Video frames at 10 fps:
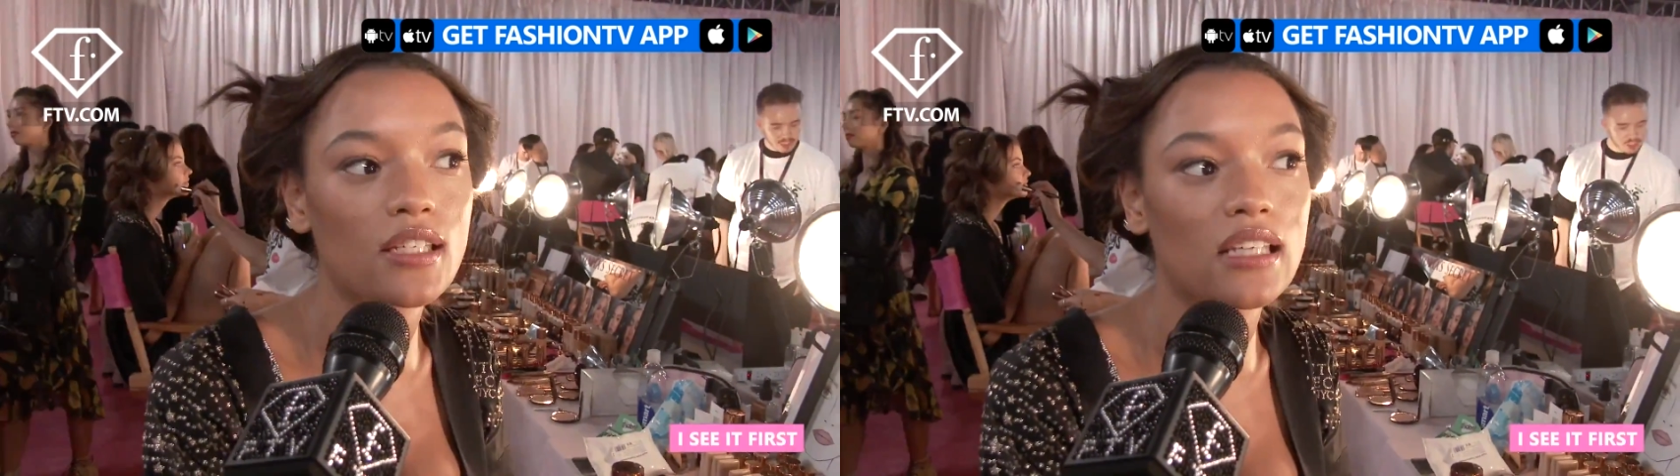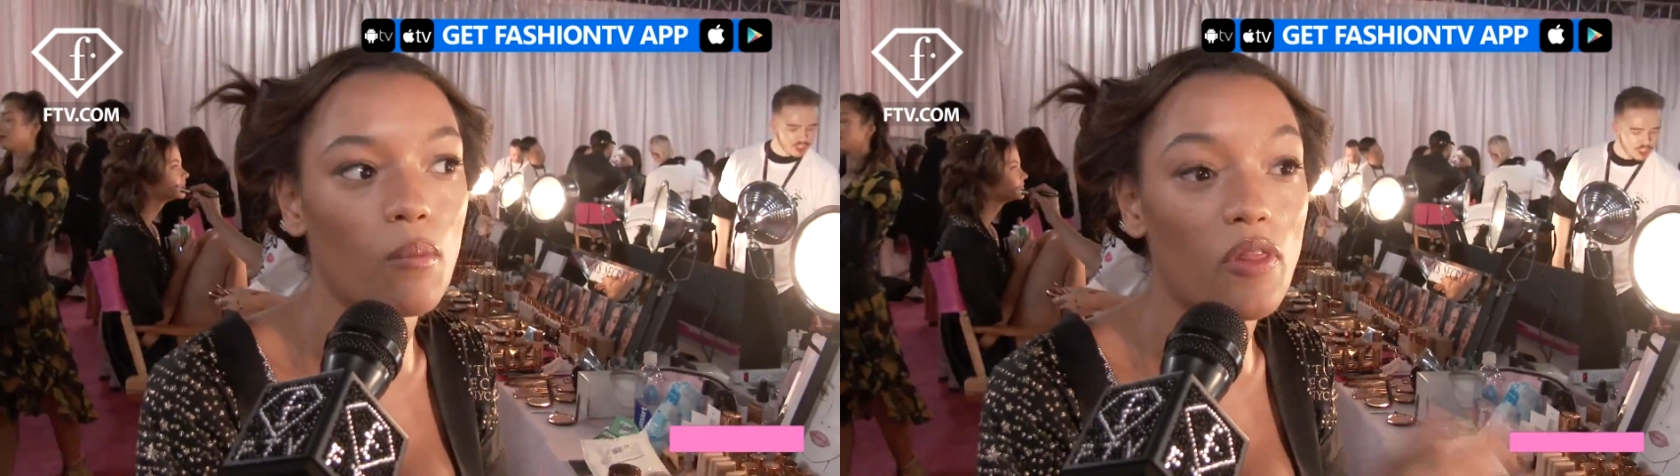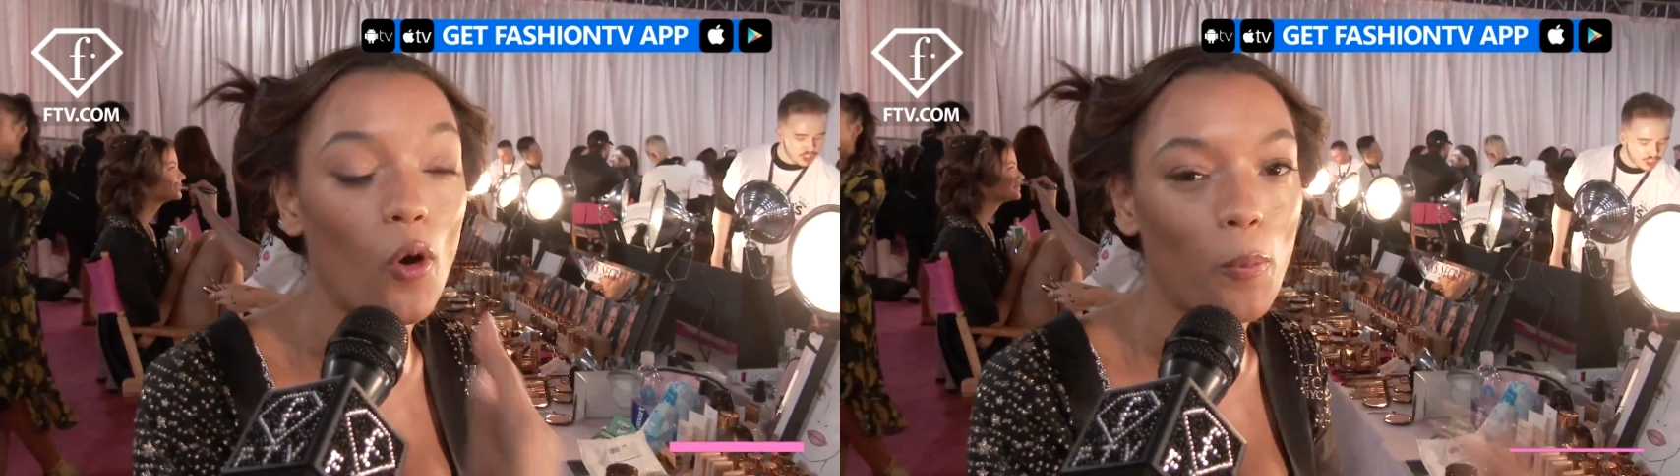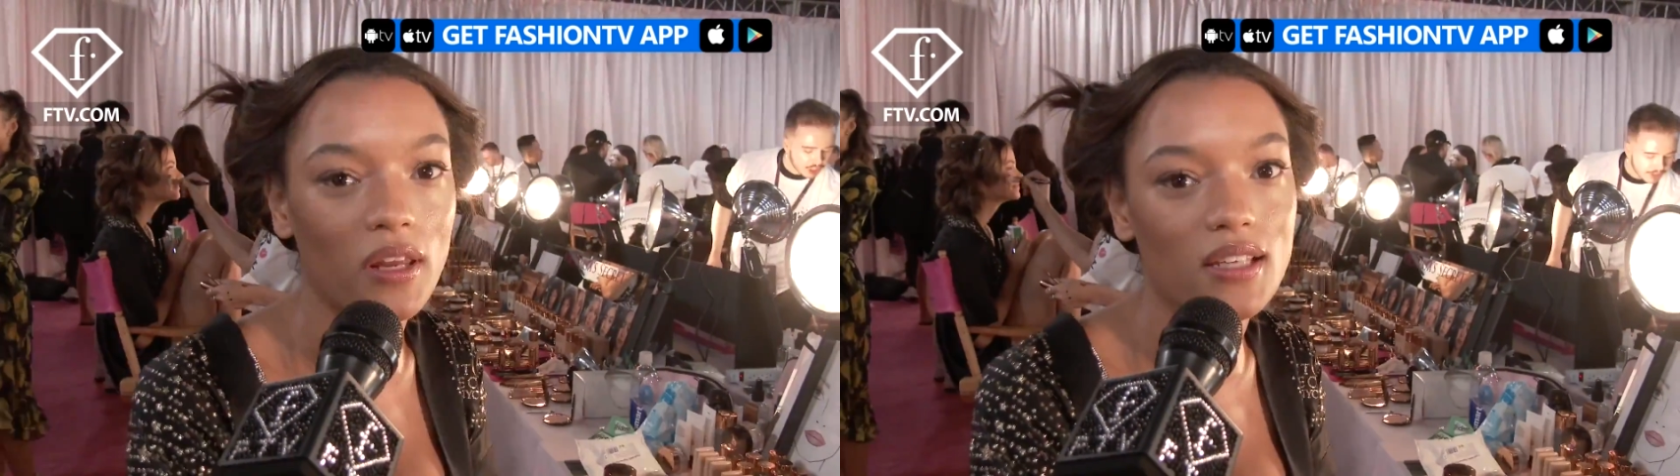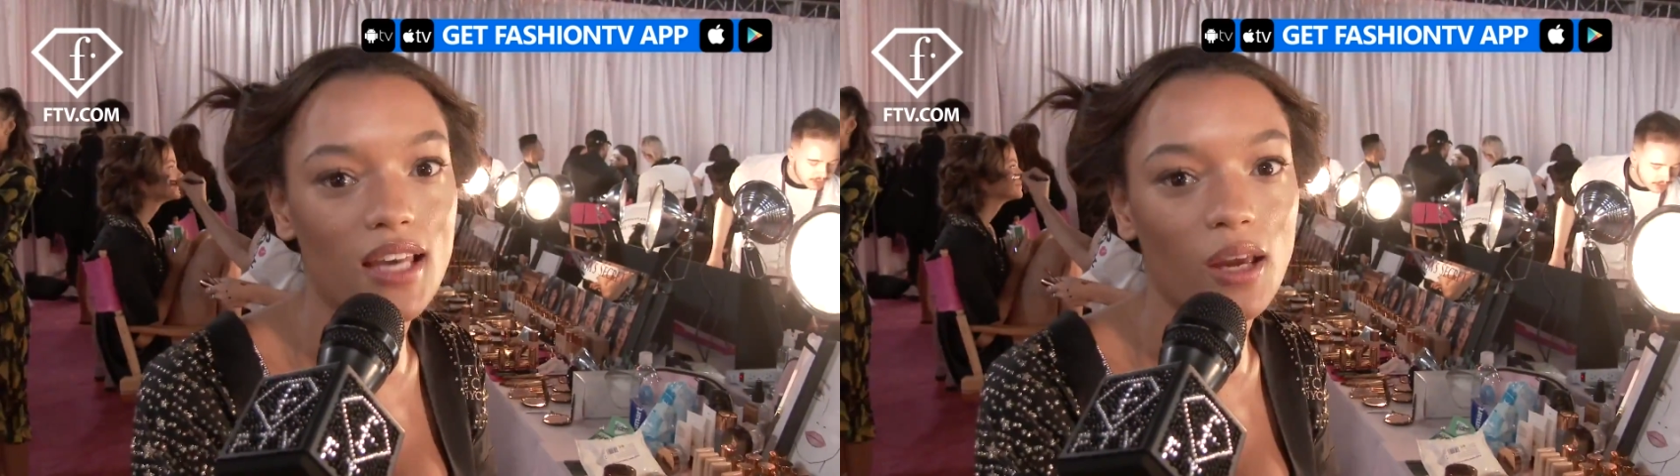and I'm in the
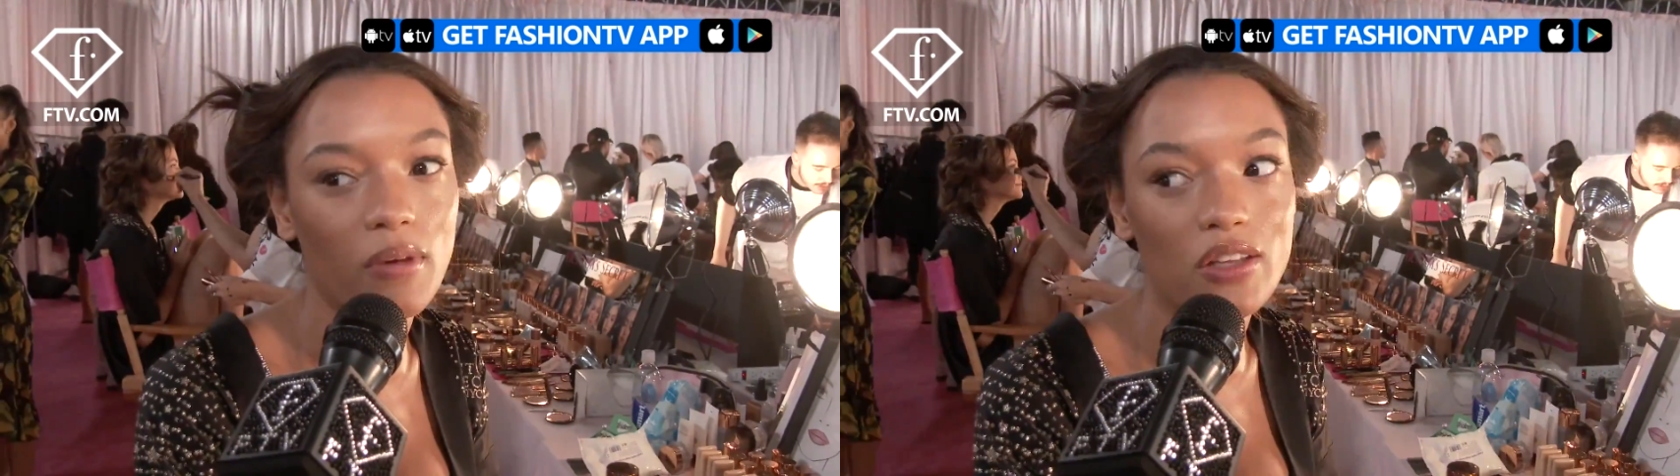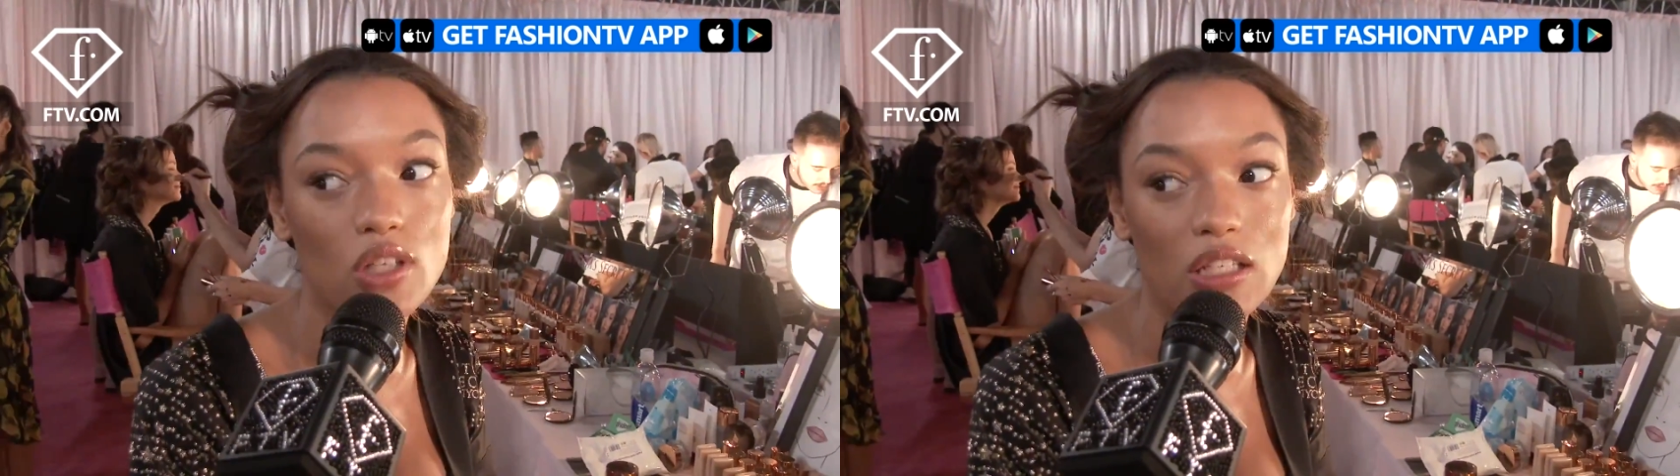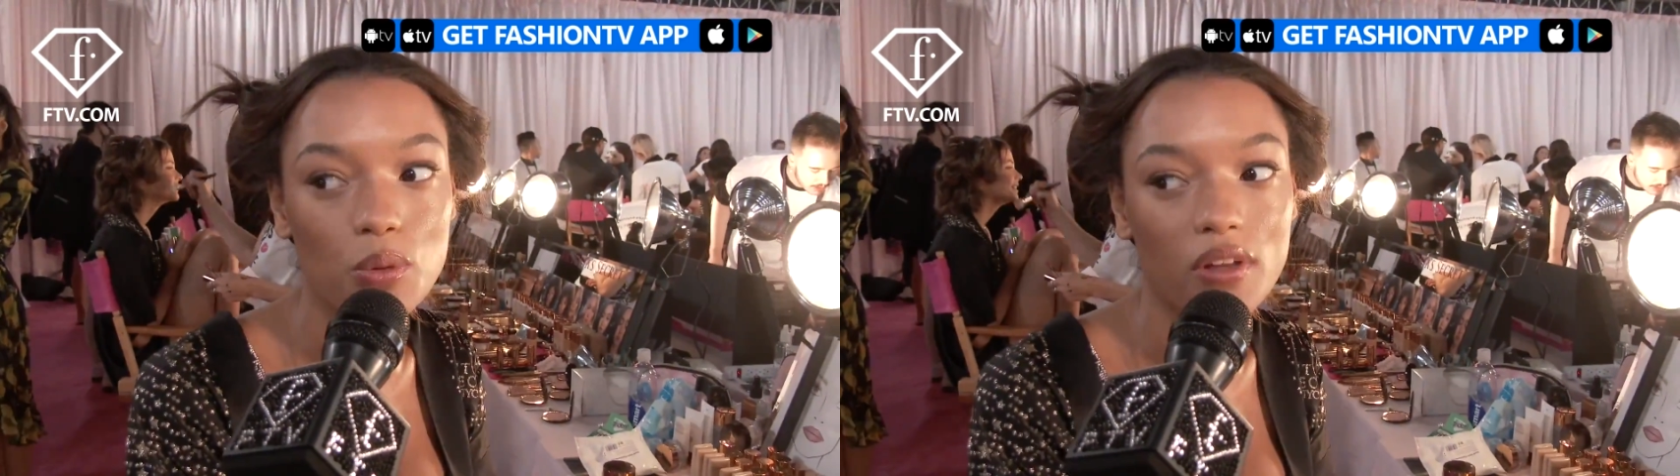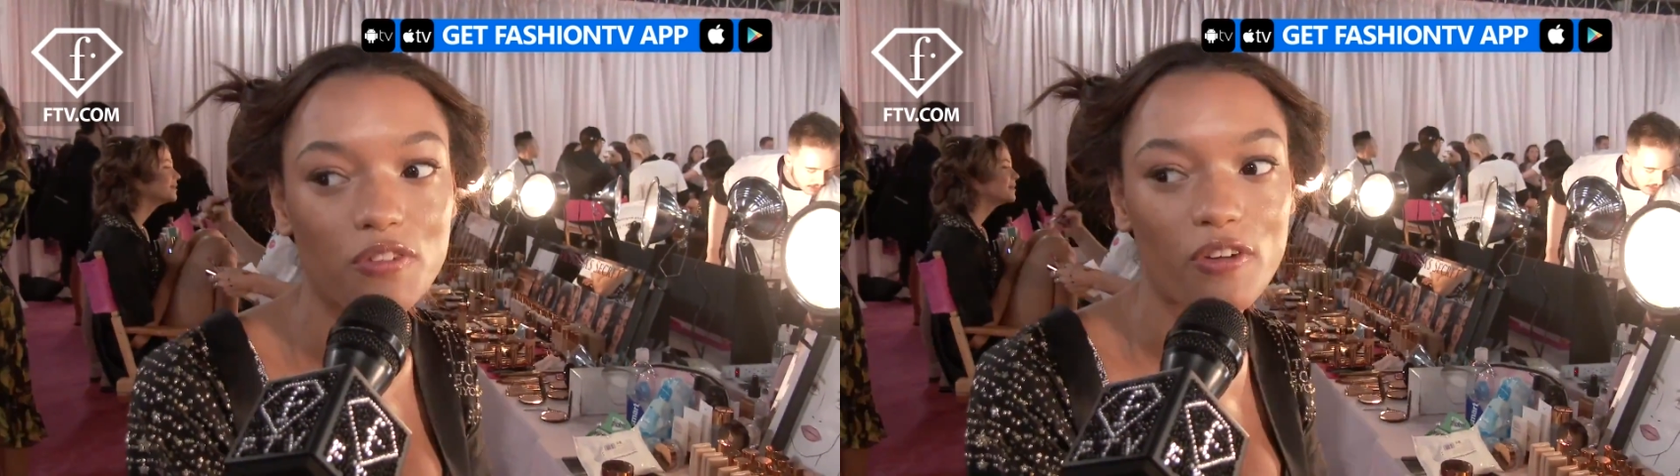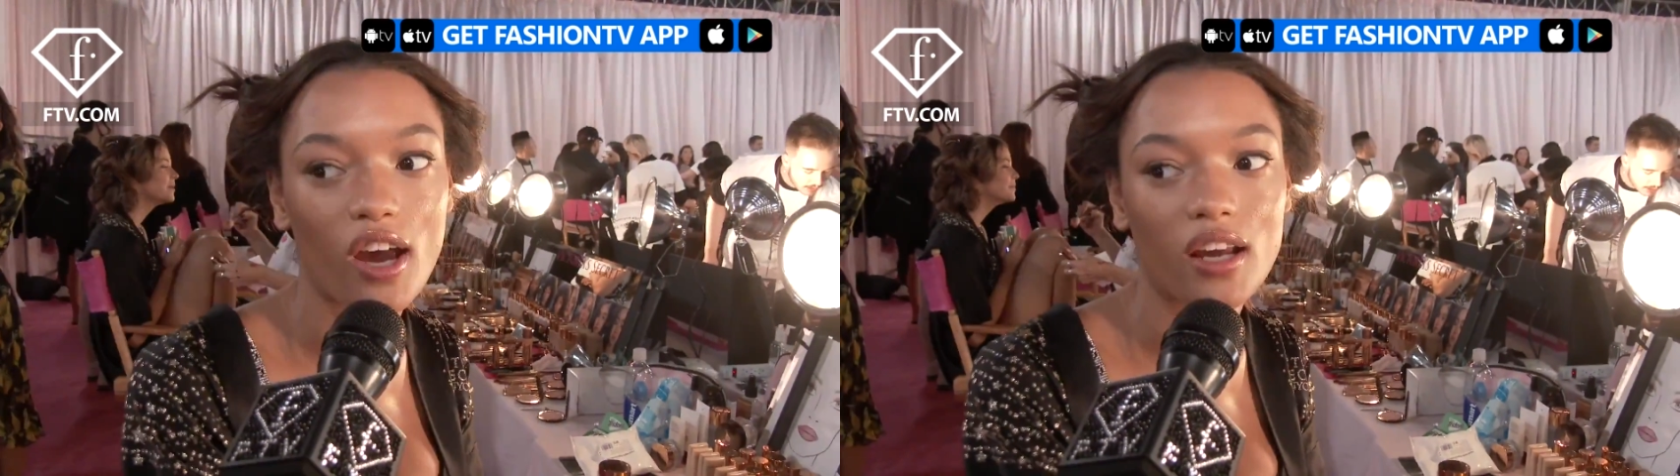opening segment, so that's really
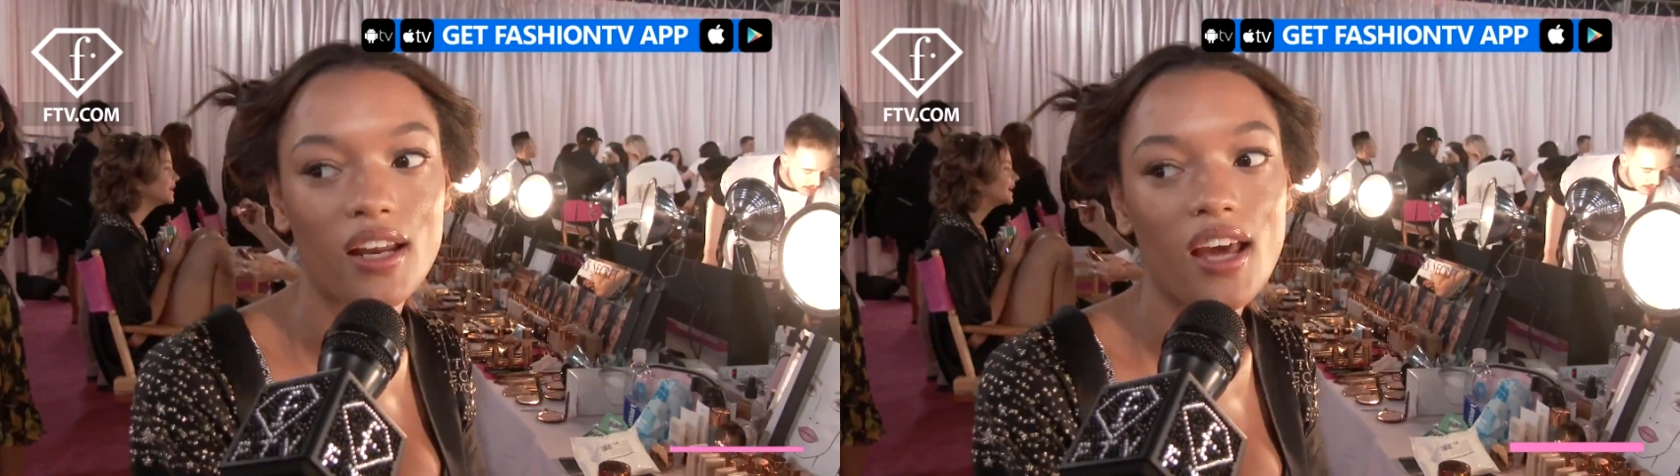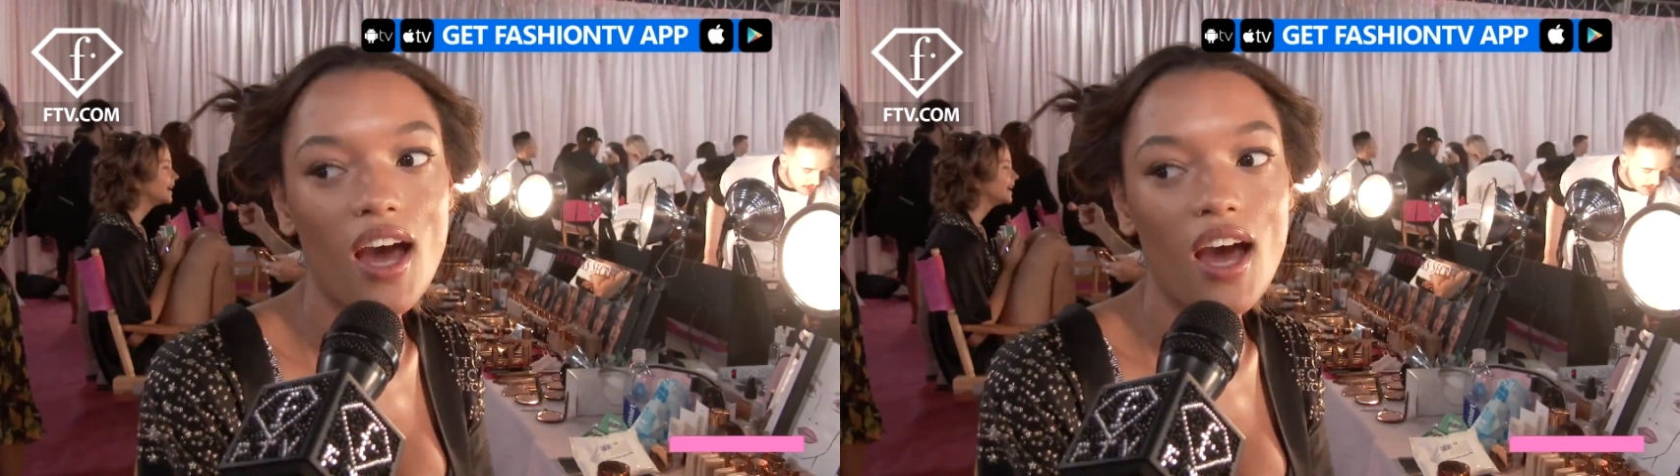fun.